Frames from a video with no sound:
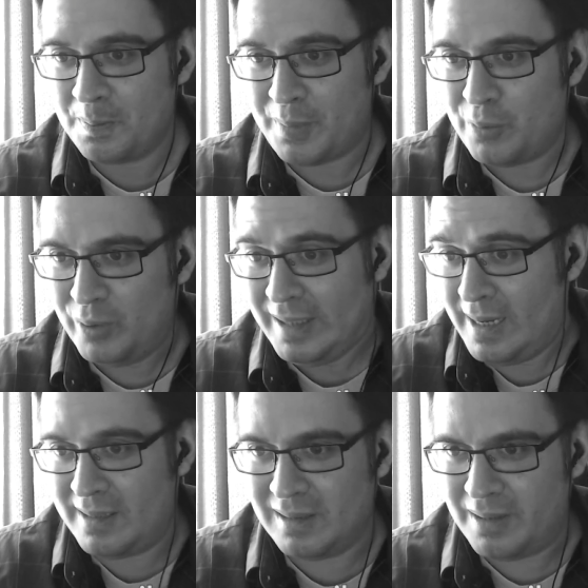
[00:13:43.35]
But we
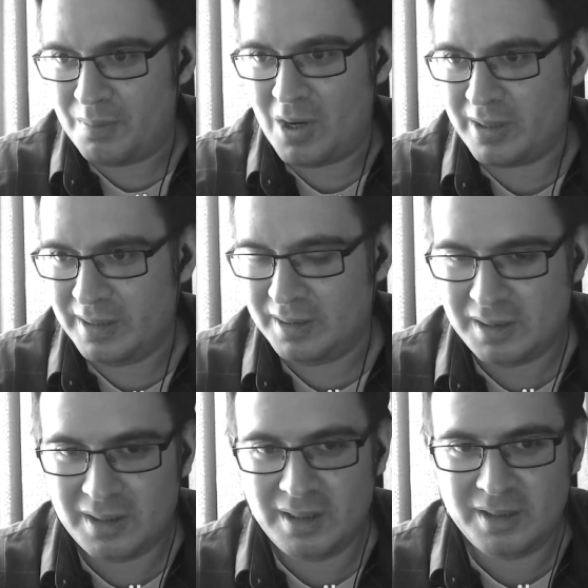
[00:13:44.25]
can't let
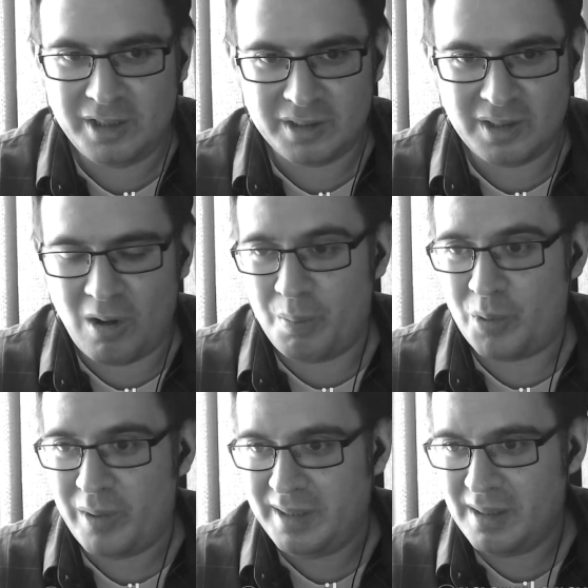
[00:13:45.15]
markets just
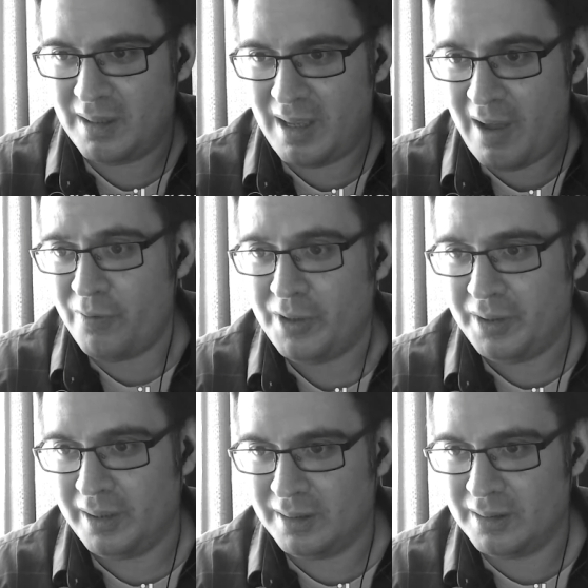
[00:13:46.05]
operate
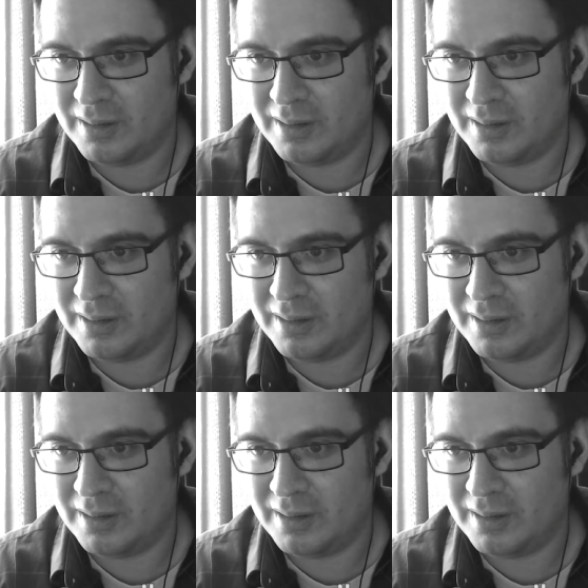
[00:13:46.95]
everything.